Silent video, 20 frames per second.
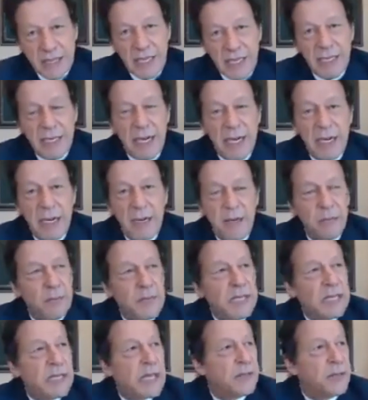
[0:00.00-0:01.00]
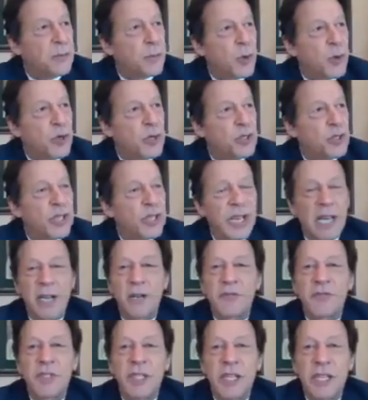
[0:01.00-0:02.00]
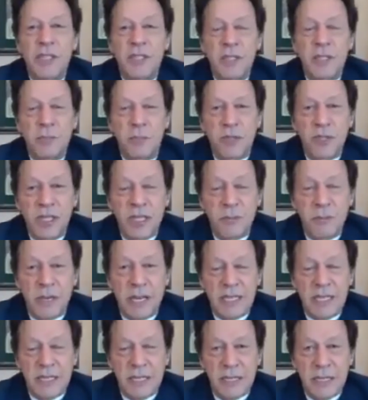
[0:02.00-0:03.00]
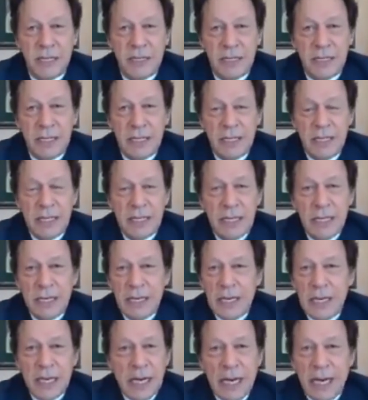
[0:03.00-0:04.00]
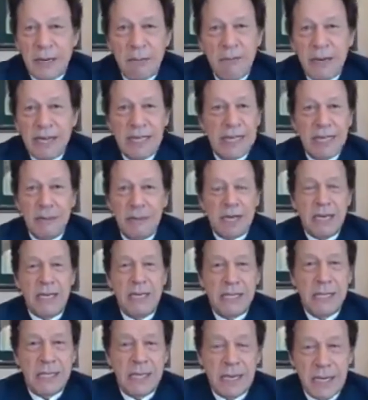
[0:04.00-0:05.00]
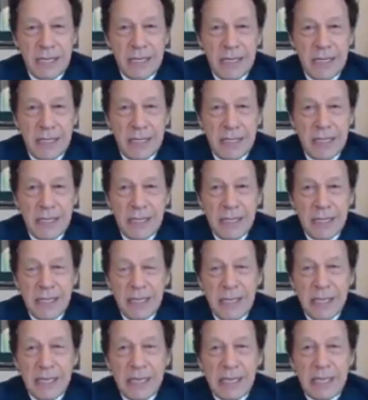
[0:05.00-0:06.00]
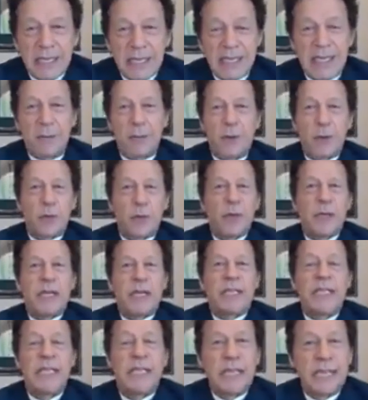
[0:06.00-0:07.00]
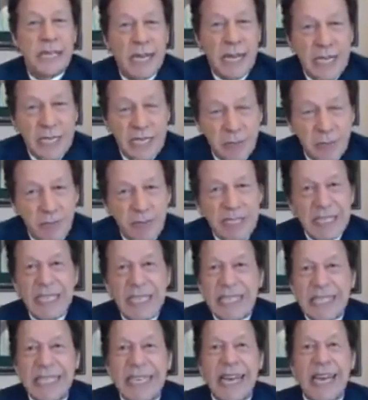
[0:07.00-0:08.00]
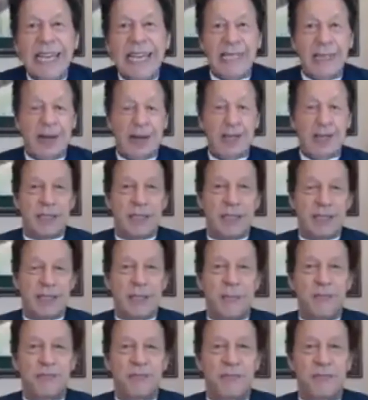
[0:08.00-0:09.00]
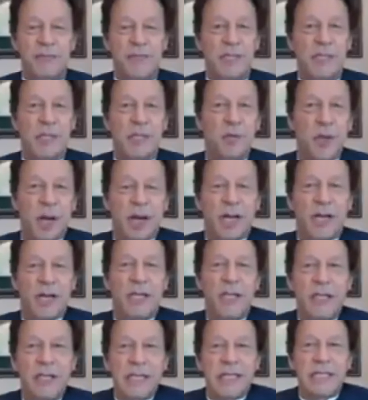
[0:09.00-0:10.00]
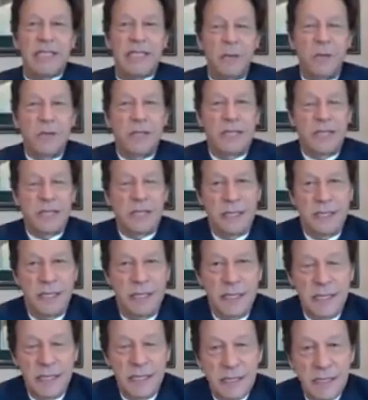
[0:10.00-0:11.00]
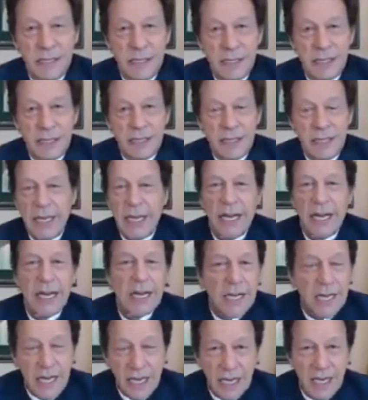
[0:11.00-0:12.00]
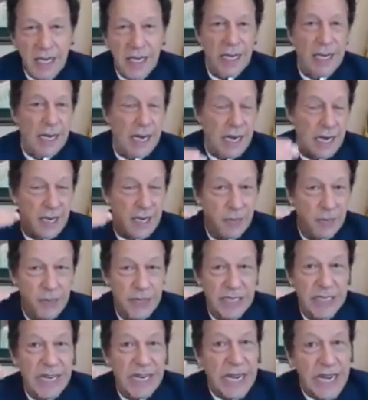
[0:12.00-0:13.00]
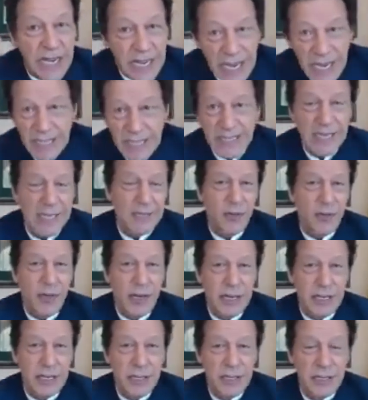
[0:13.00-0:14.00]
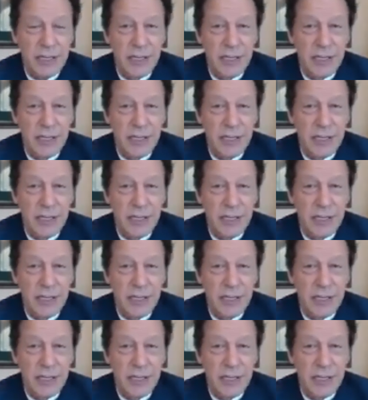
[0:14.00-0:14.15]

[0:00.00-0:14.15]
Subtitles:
as I repeat, I've spoken to the head of states of Muslim countries. I made them understand that what we are dealing, I repeat, is an ideology. You can't reason with this. In India, and I repeat, India is at threat.